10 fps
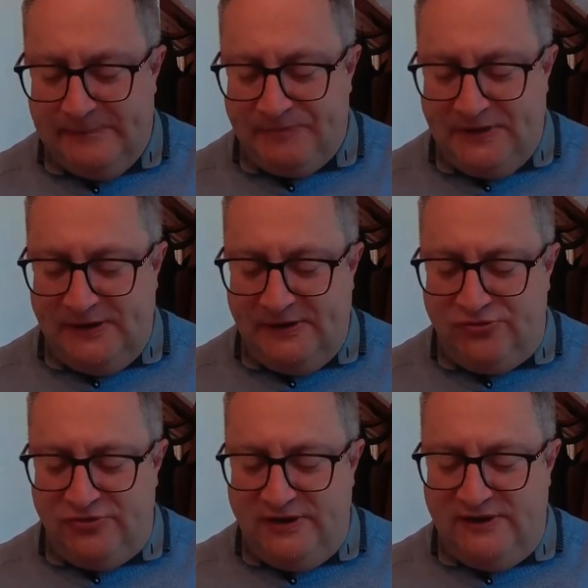And I'm going to
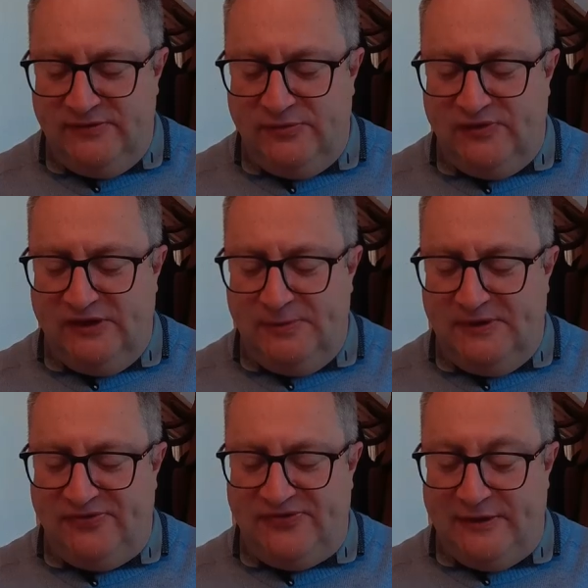try it with a little bit
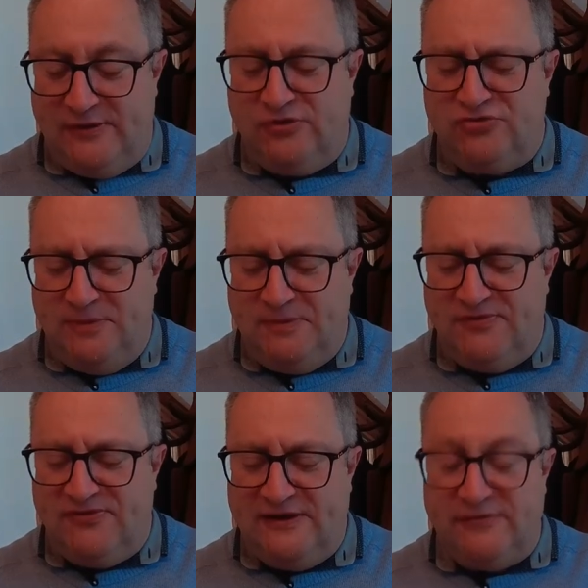of I'll try a bit of
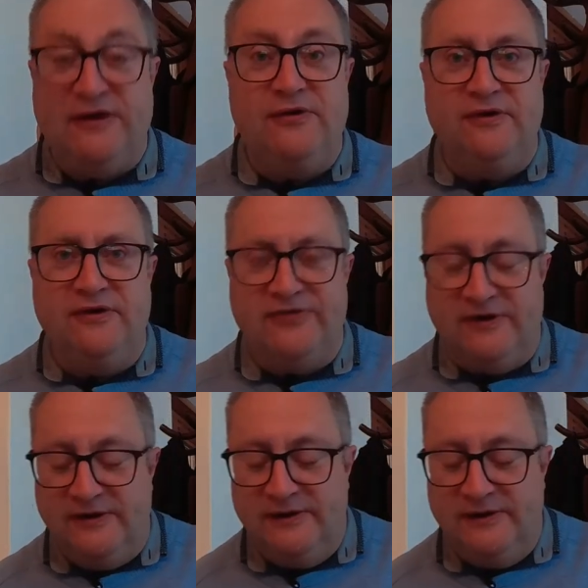sauerkraut on its own.